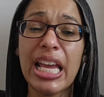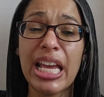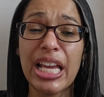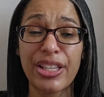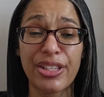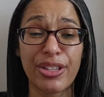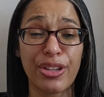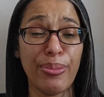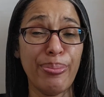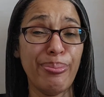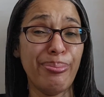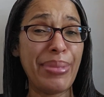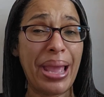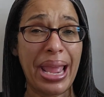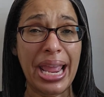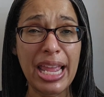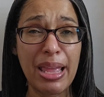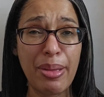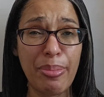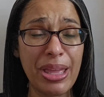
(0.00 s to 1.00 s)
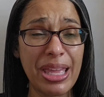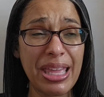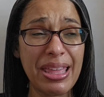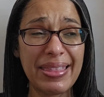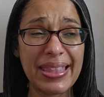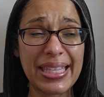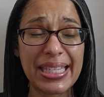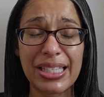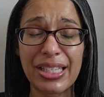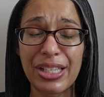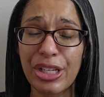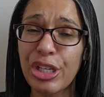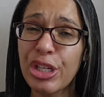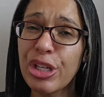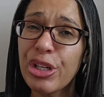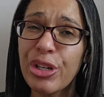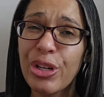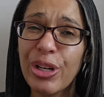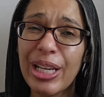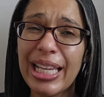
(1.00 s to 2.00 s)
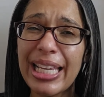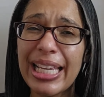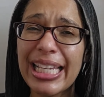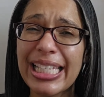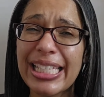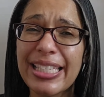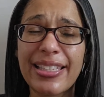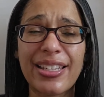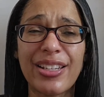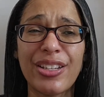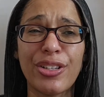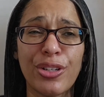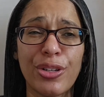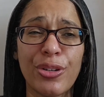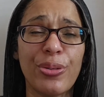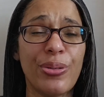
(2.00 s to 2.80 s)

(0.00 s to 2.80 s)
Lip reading: So maybe the security isn't too